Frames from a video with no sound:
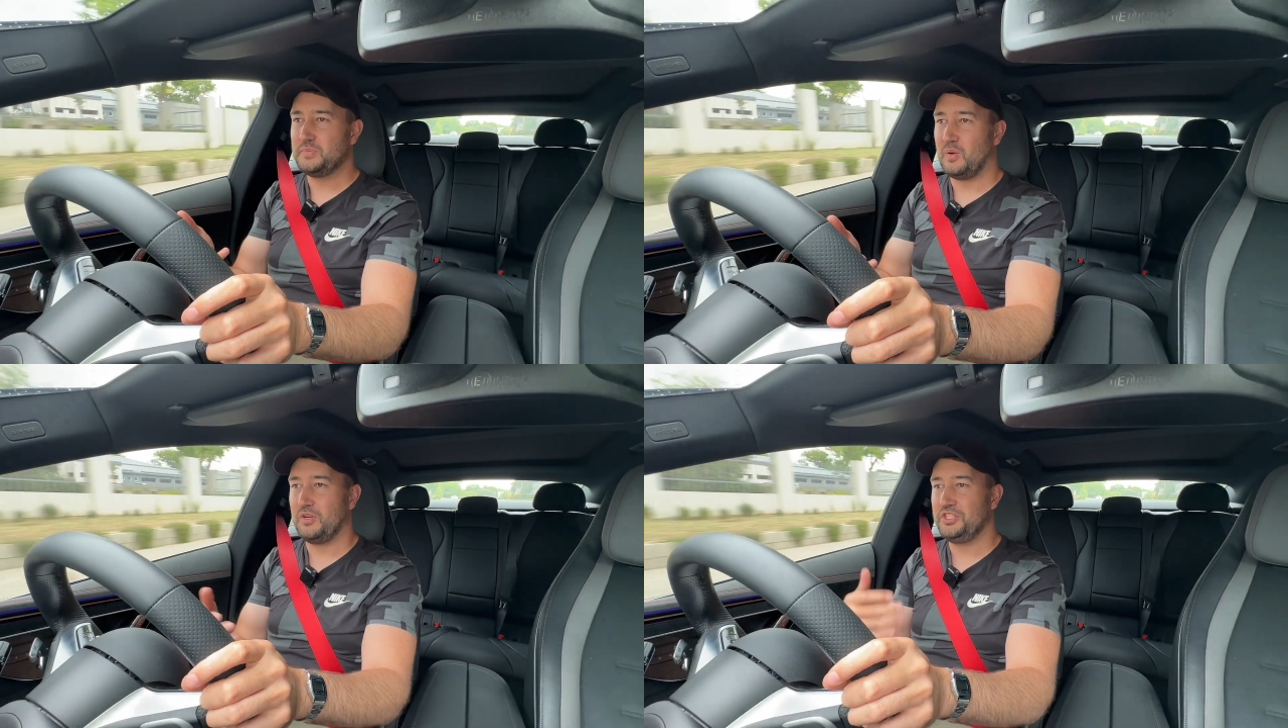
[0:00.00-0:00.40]

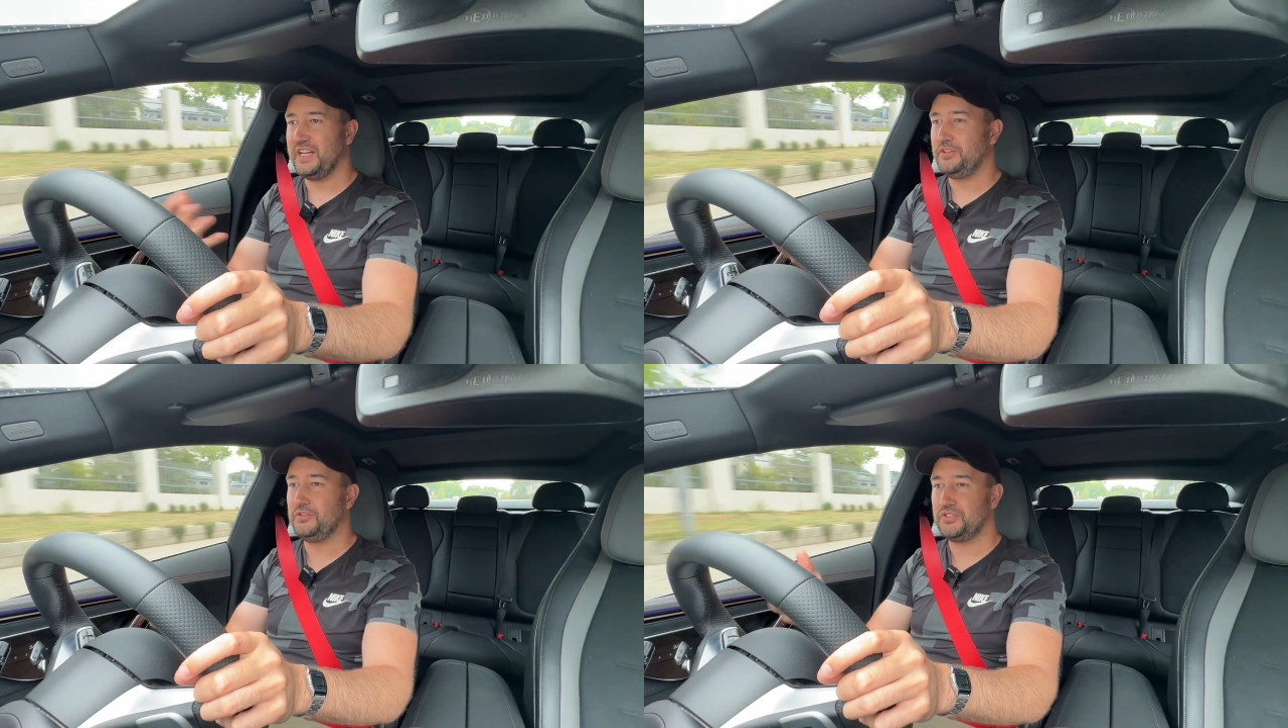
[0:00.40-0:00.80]
but once you
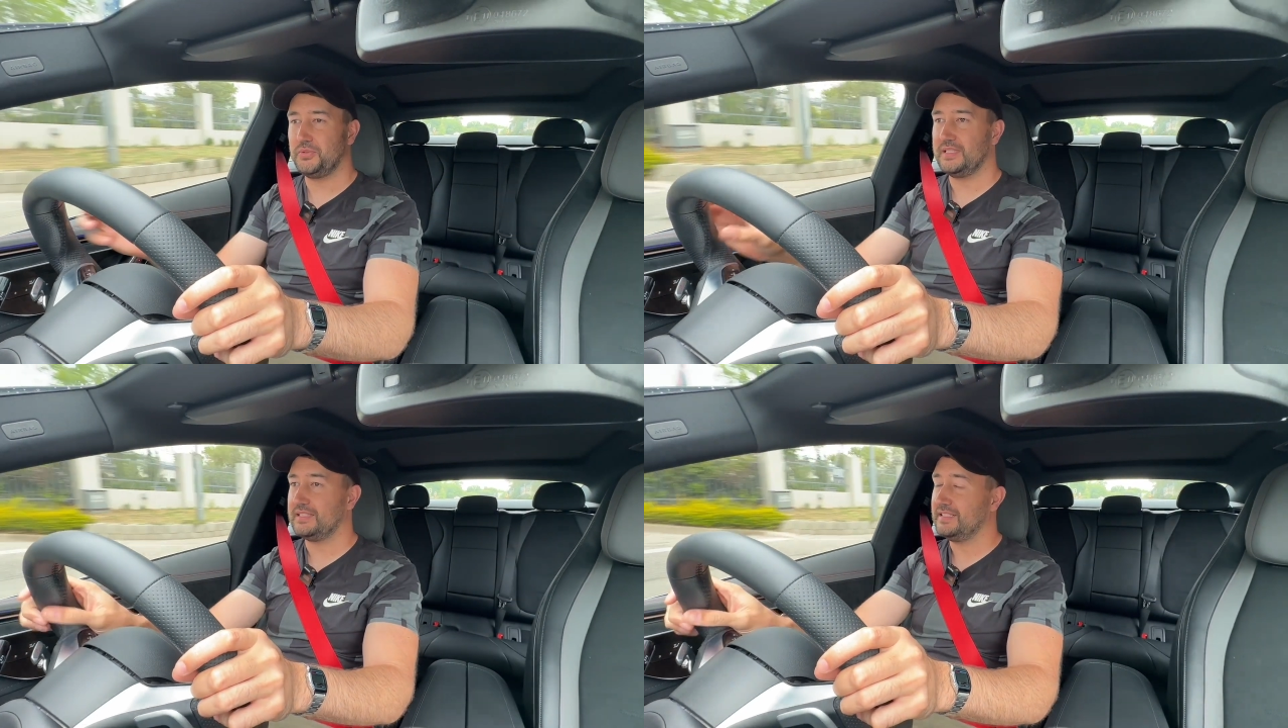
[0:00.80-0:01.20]
get used to
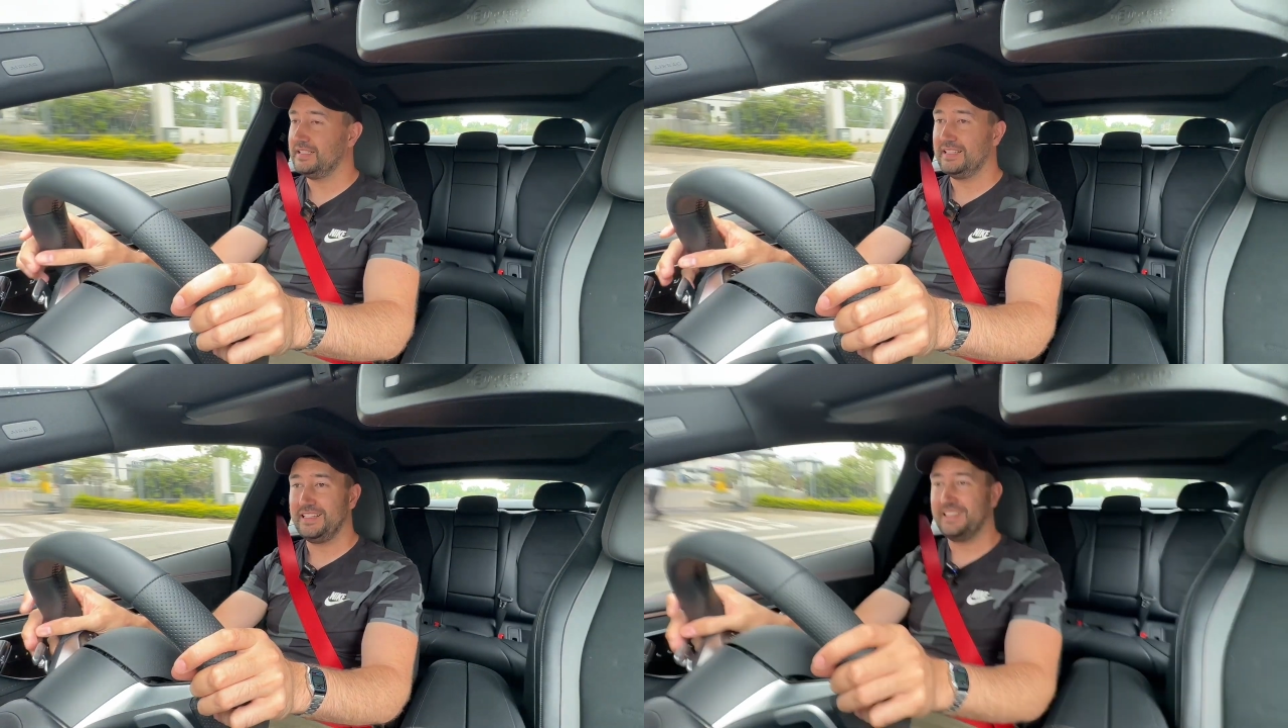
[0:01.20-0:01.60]
it,
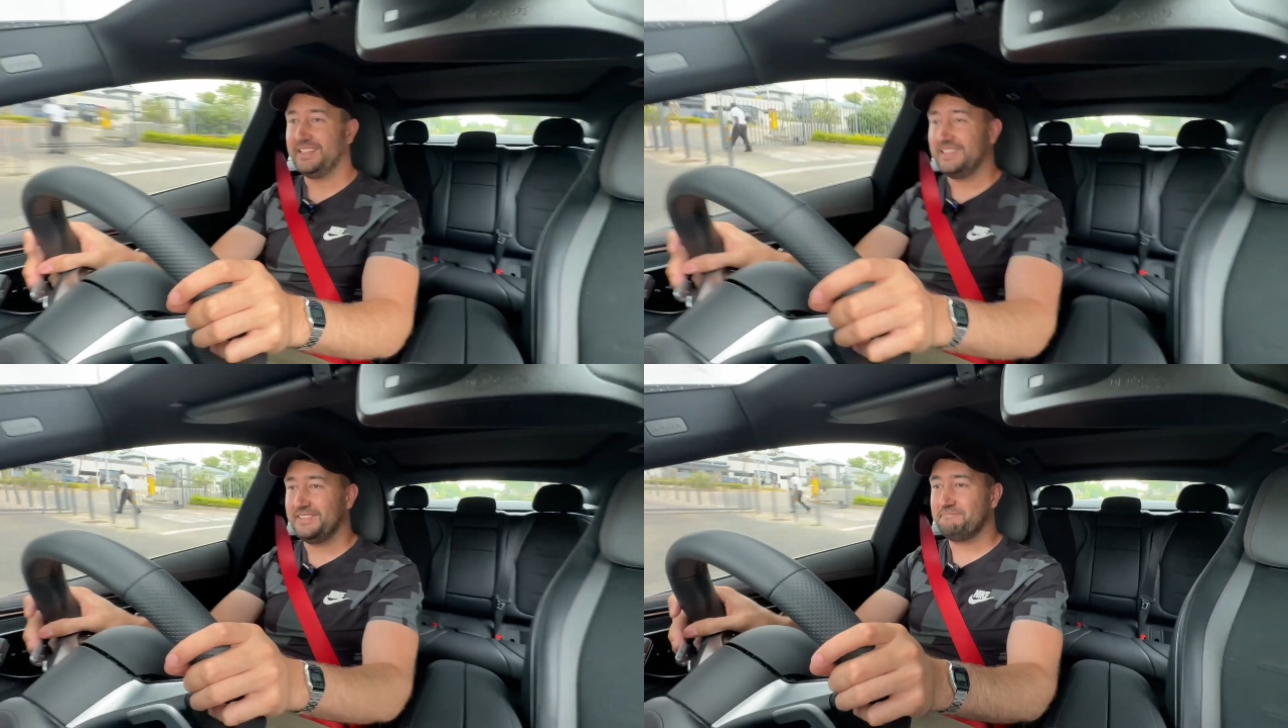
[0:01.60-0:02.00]

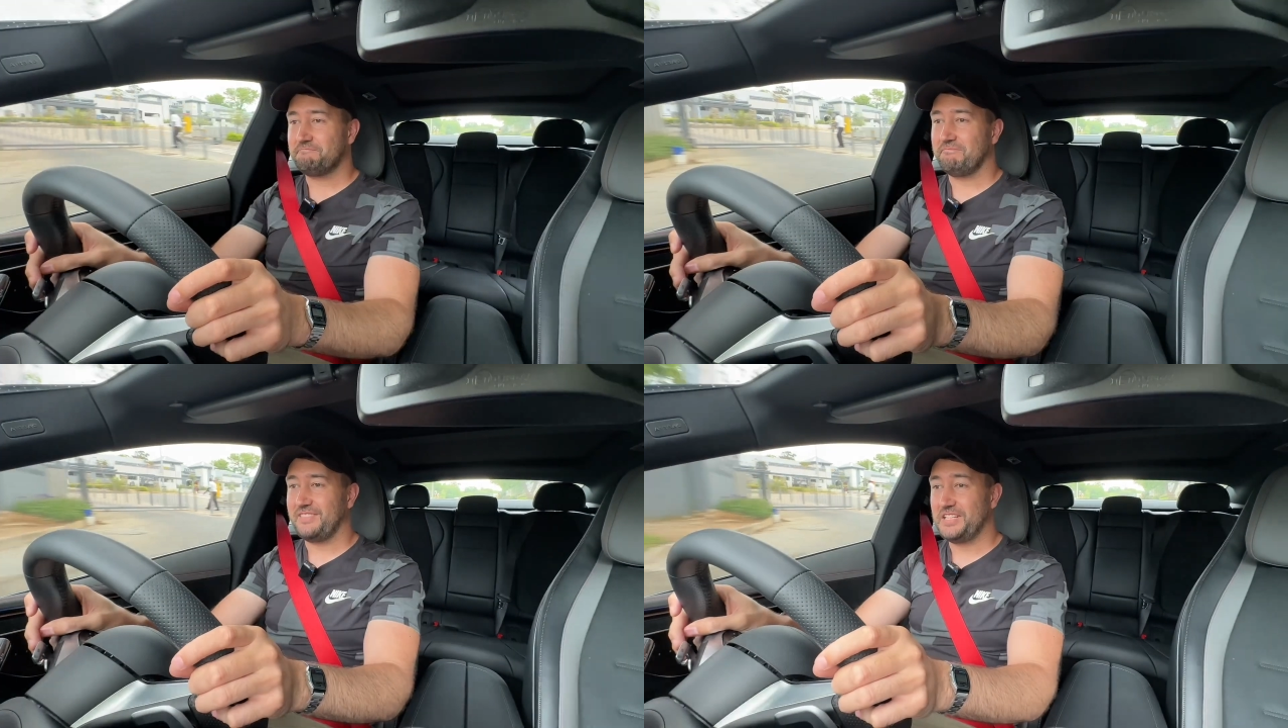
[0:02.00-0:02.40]

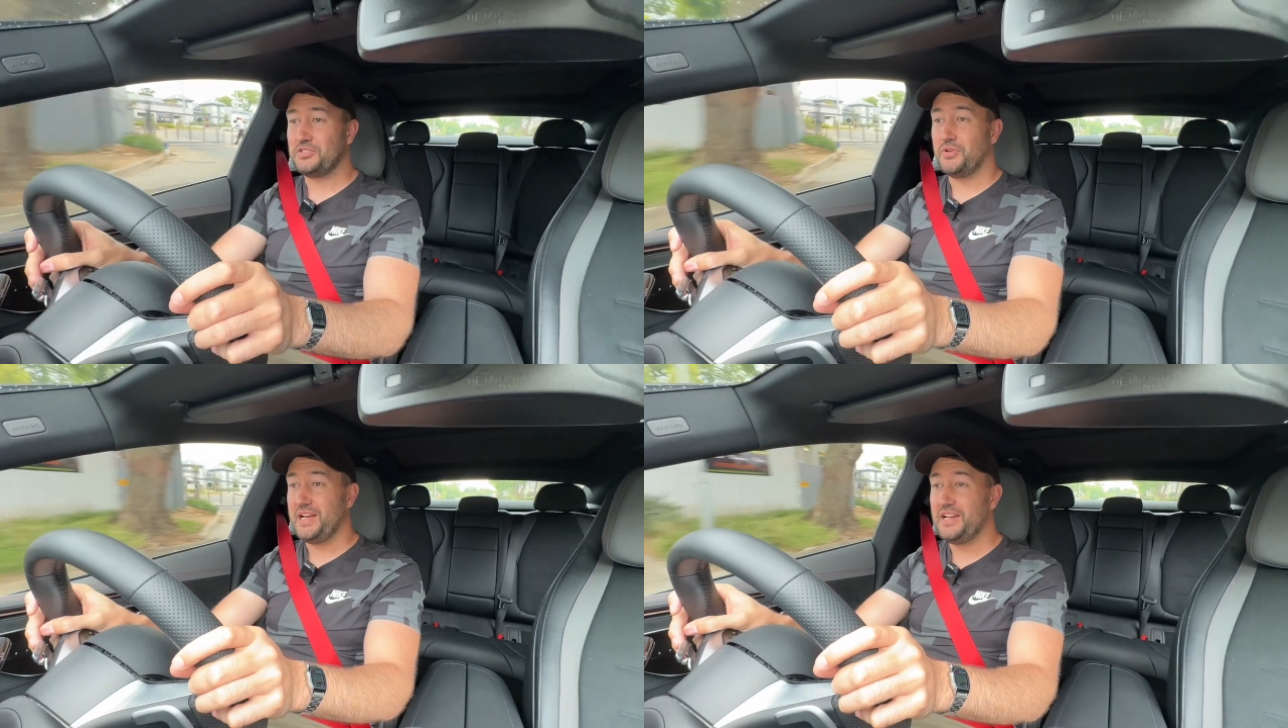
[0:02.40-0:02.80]
it's
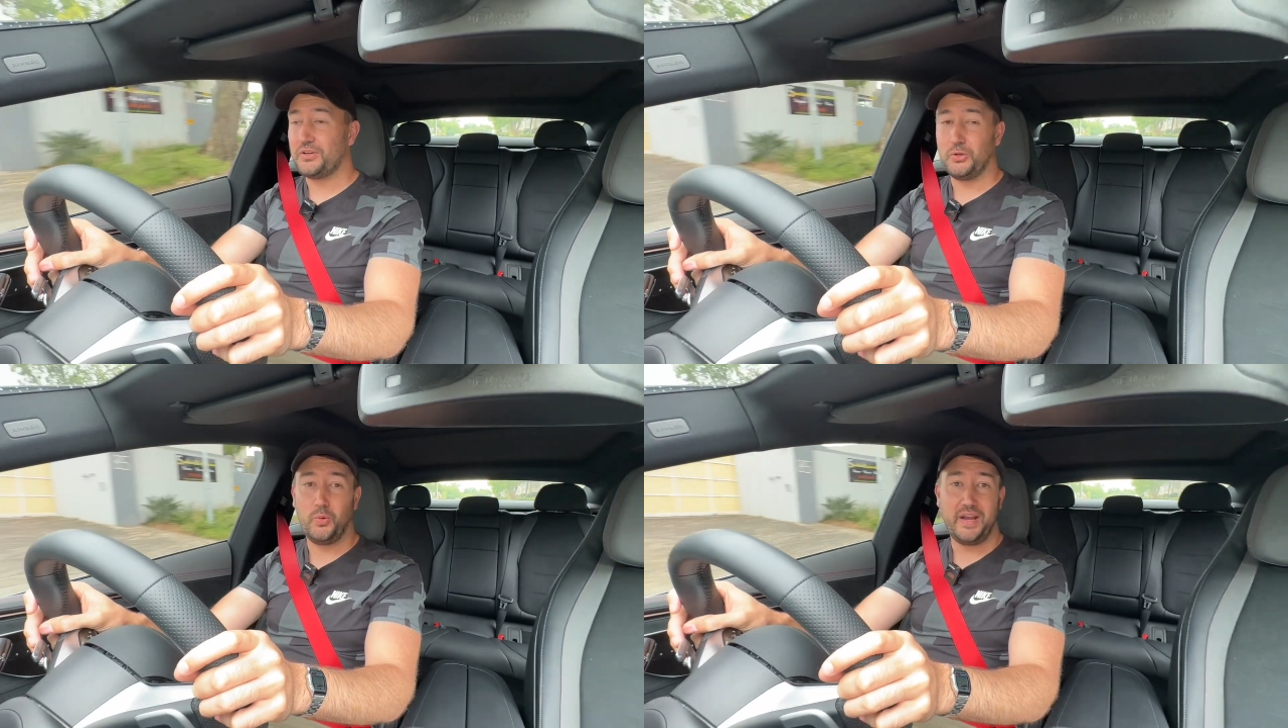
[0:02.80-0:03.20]
really a
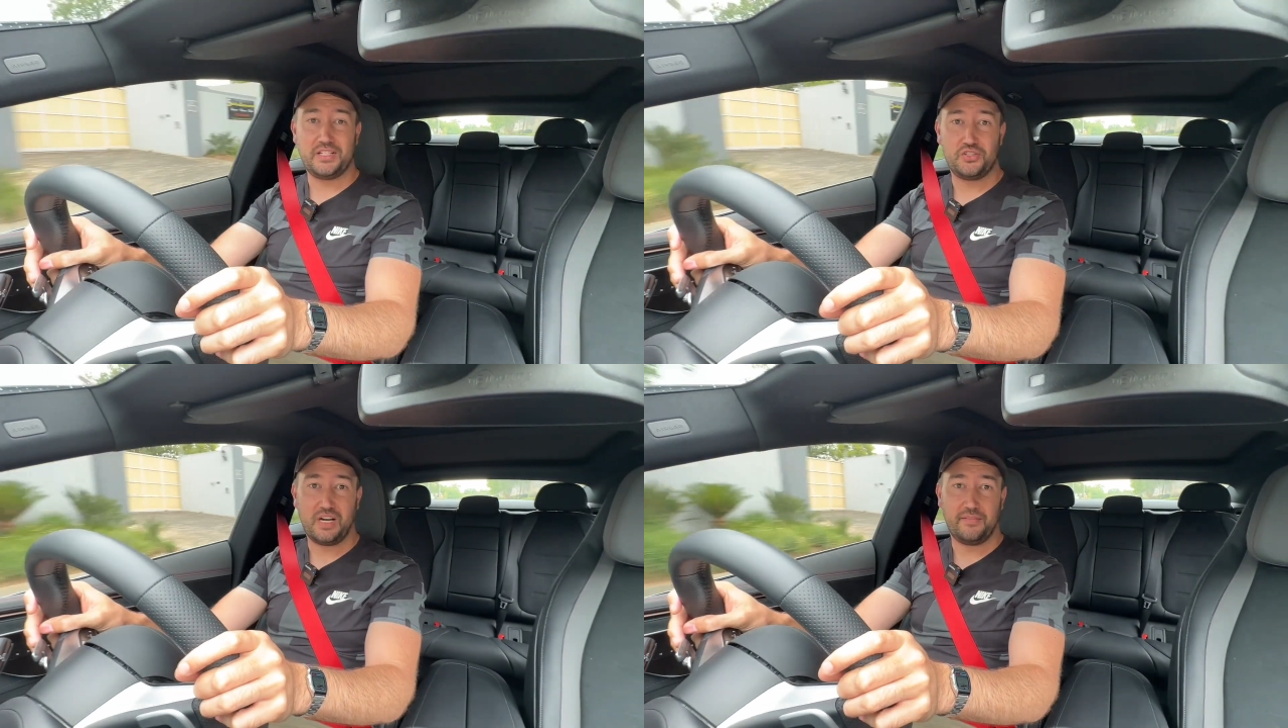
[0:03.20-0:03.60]
cool way to drive